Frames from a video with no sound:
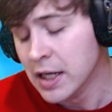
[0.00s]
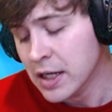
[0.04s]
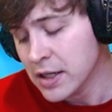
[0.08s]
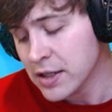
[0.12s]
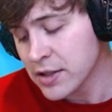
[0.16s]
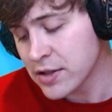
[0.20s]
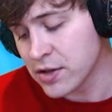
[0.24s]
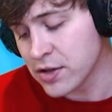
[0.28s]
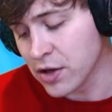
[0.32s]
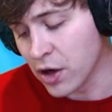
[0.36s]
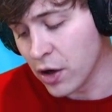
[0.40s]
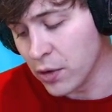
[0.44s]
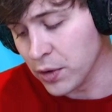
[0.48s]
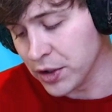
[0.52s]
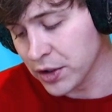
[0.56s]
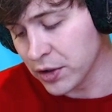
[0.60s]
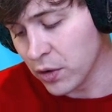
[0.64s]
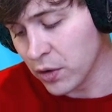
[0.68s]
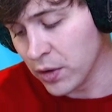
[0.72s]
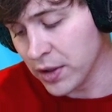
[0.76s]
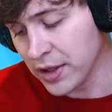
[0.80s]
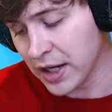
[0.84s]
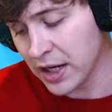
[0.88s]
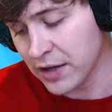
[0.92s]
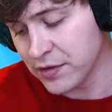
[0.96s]
So you're
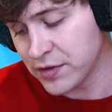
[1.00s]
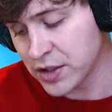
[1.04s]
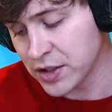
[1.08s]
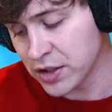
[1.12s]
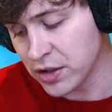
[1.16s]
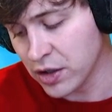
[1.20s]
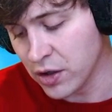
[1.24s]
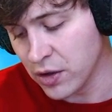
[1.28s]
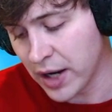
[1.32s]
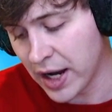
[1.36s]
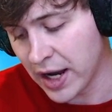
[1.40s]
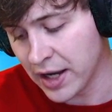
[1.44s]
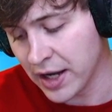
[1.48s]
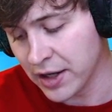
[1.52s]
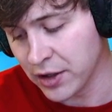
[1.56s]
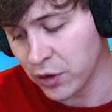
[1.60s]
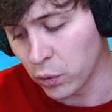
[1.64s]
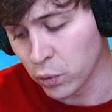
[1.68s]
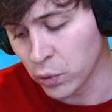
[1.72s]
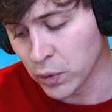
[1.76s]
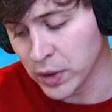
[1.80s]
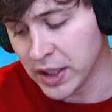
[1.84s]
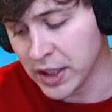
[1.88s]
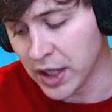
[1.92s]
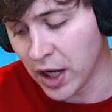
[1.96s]
going to have to go
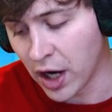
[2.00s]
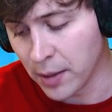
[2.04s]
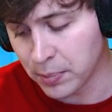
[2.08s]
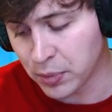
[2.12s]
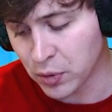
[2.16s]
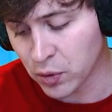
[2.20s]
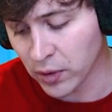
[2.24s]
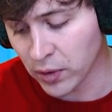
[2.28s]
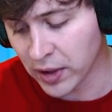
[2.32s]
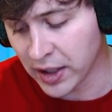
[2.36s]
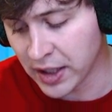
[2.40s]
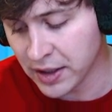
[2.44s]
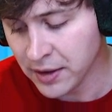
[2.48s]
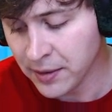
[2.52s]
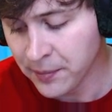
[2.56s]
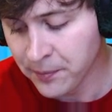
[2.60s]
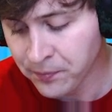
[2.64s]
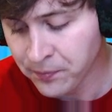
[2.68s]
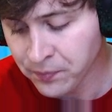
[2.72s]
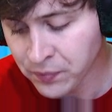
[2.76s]
and re-upgrade.